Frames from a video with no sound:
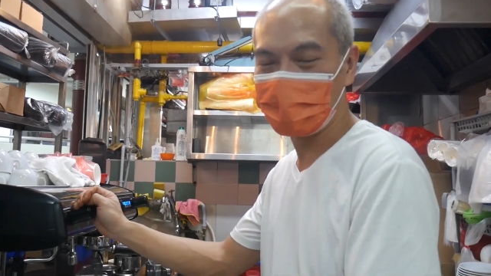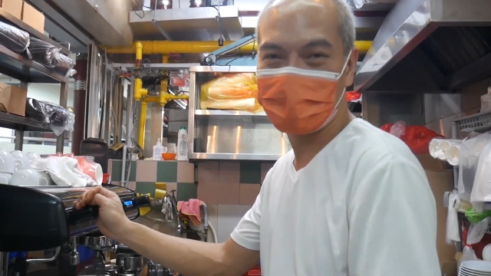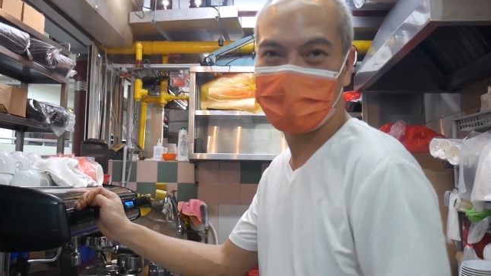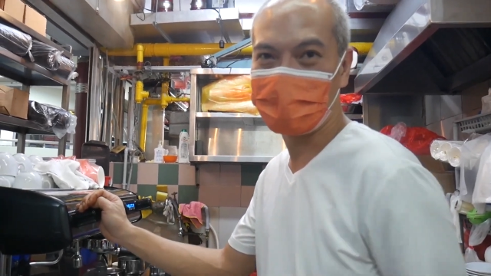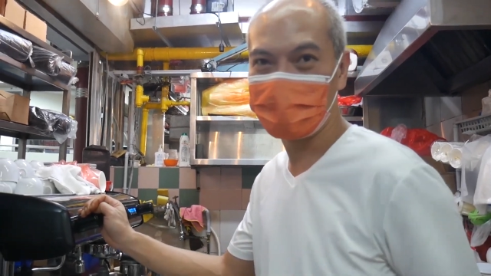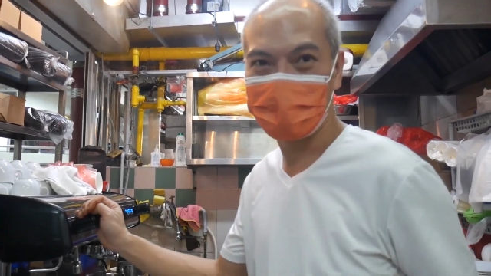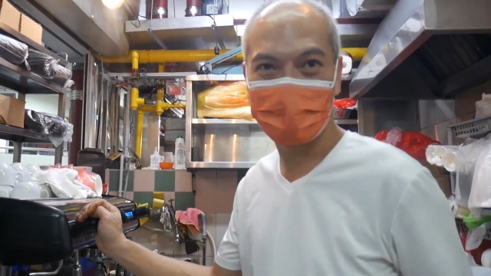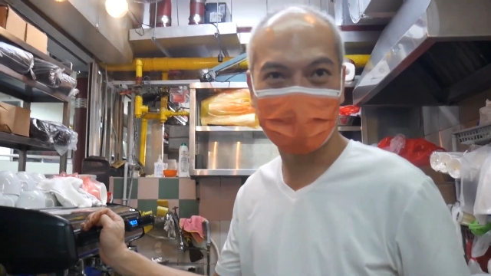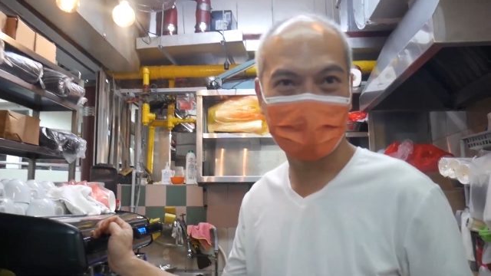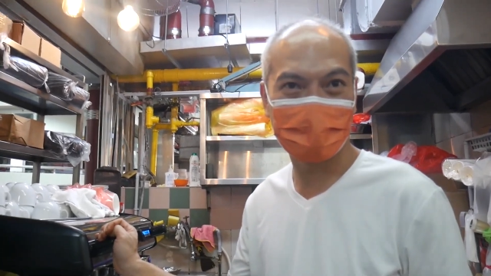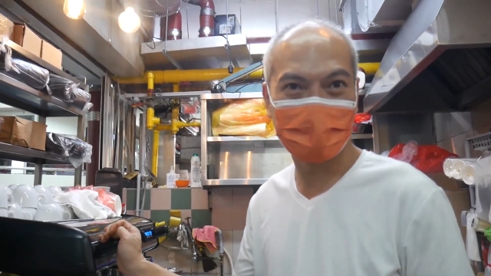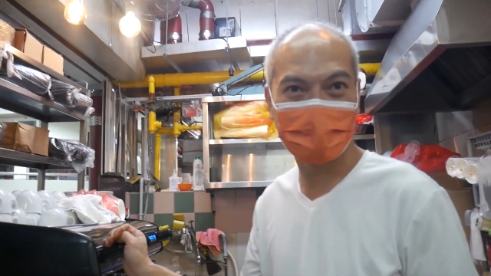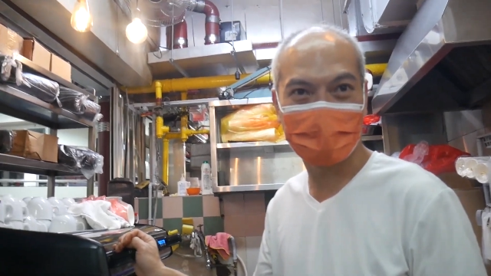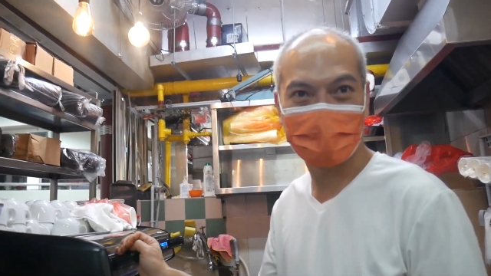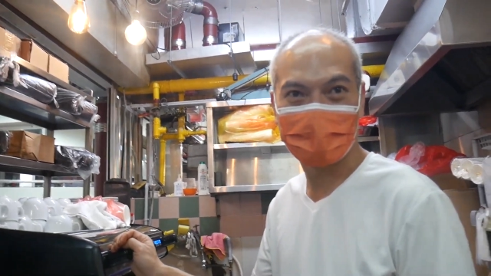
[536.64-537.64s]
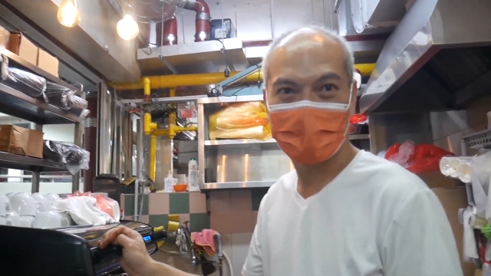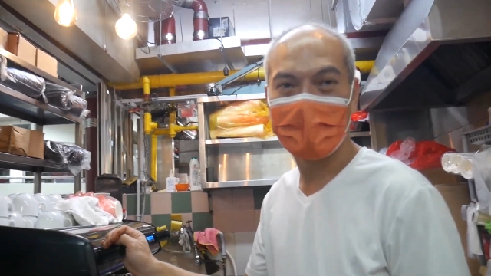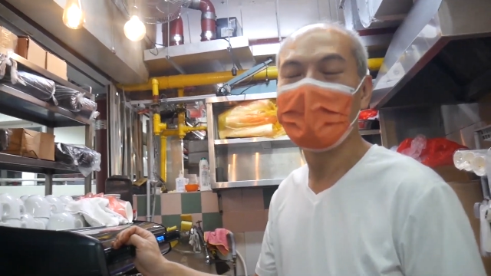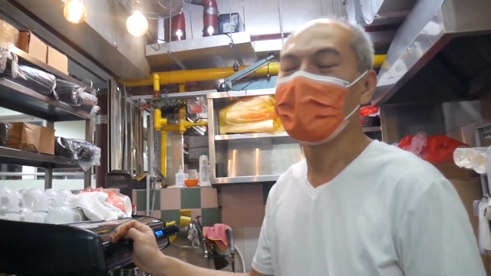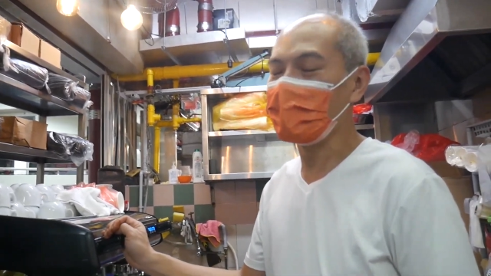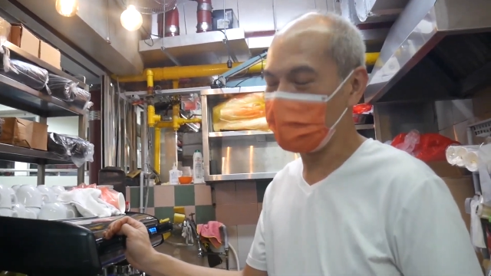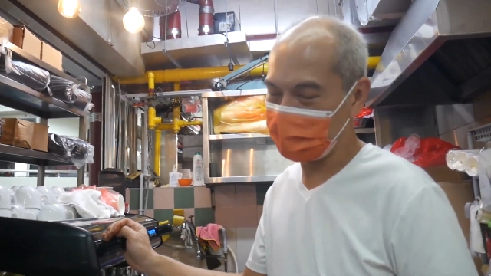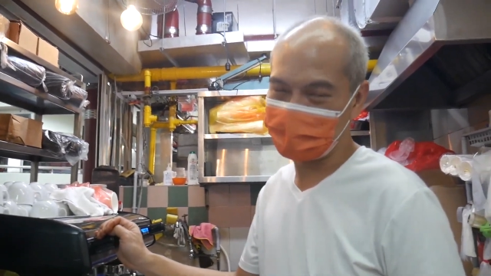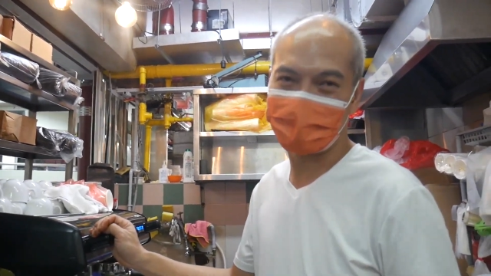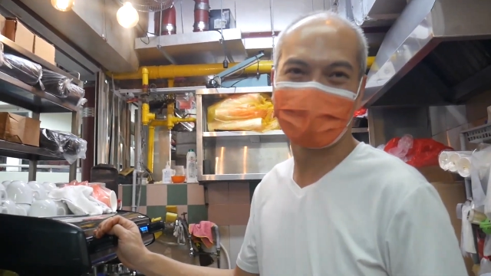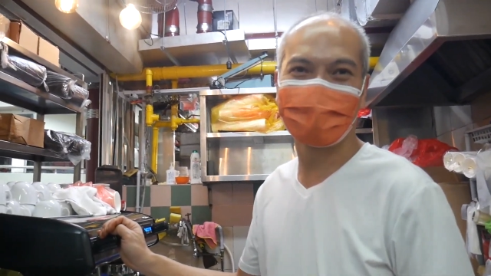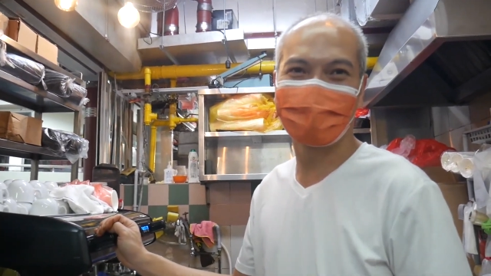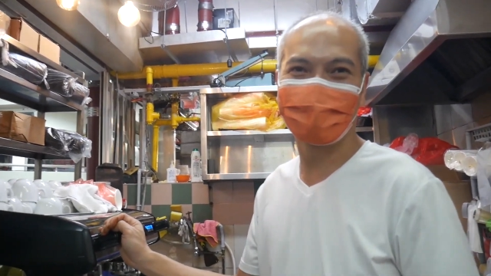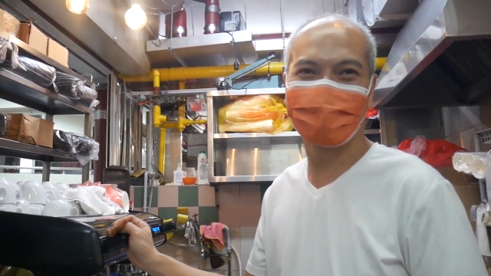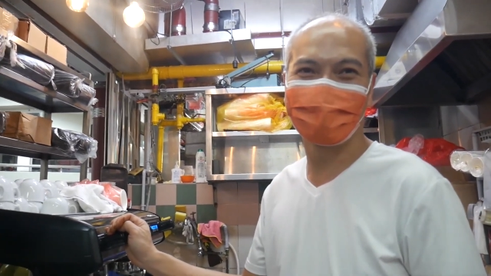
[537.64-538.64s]
It sets the mood, you know,
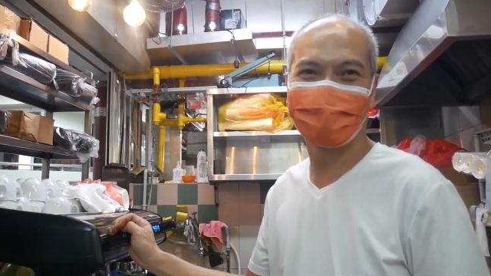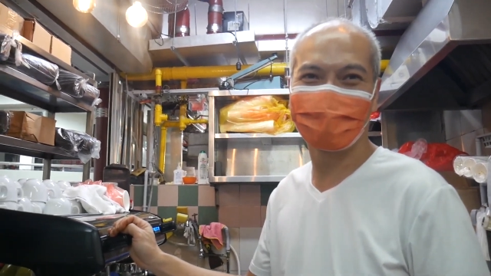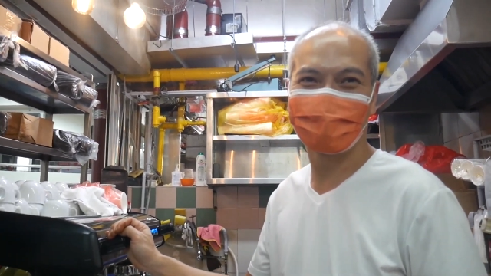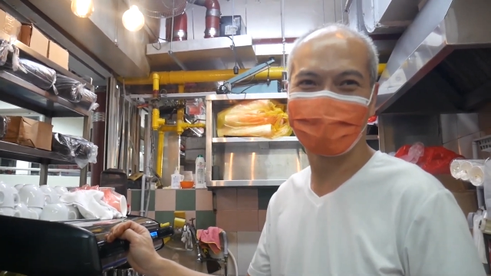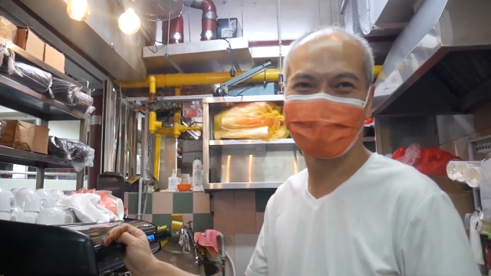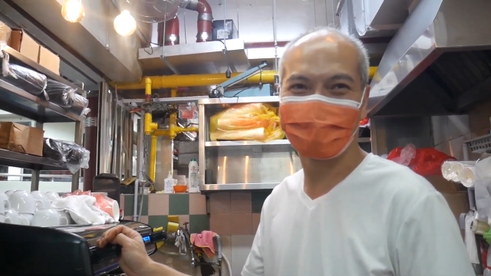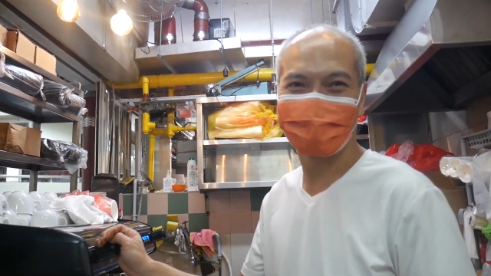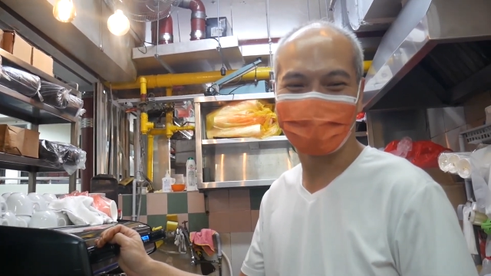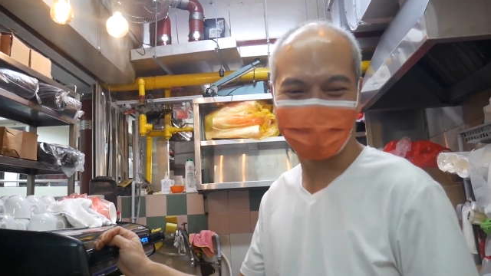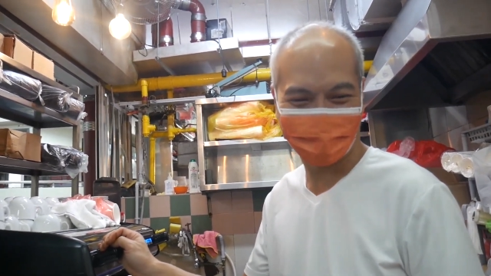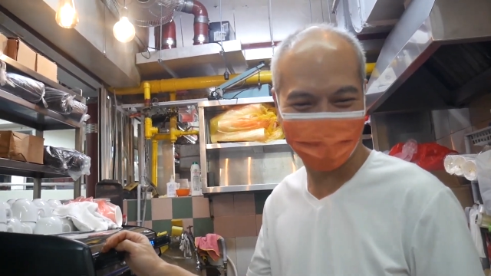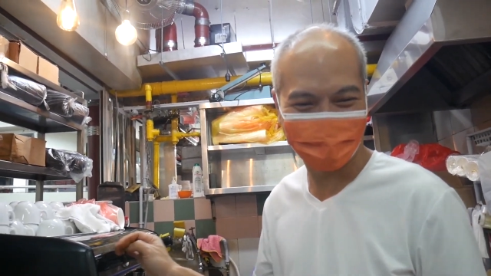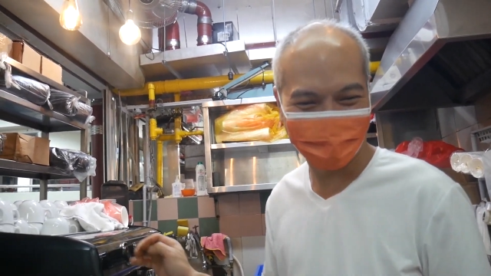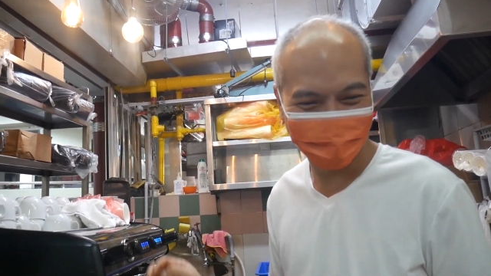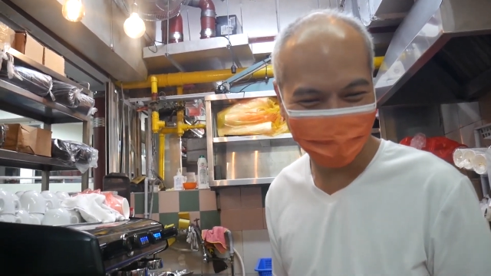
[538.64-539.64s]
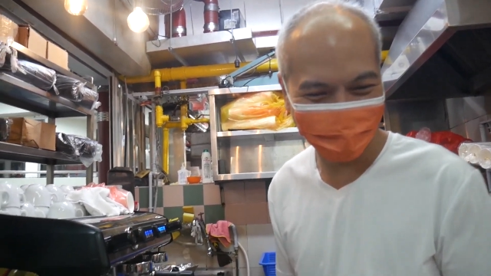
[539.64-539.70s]
and excites the